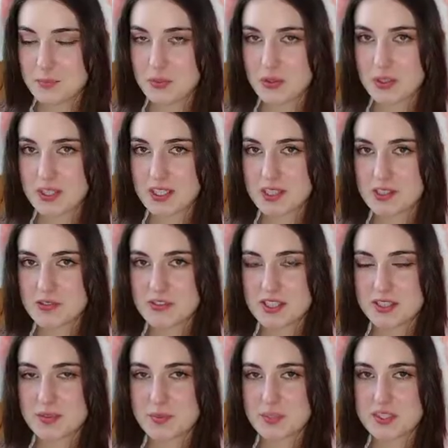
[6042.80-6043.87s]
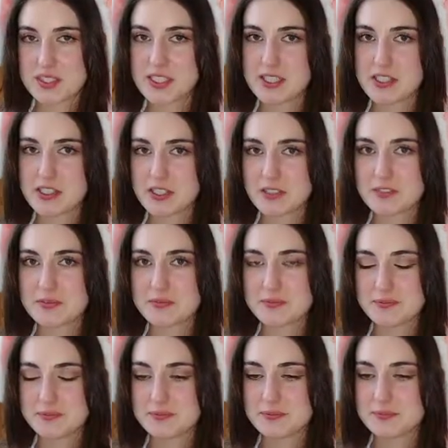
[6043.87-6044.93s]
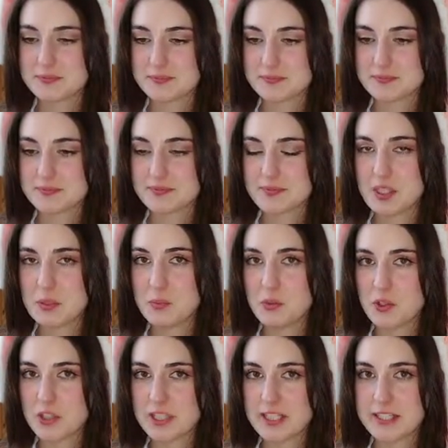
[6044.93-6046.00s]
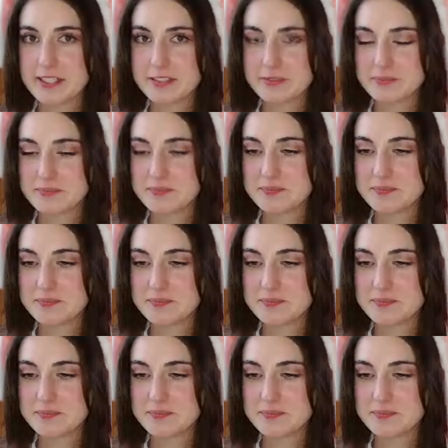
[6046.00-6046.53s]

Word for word: Born out of desperation and mourning.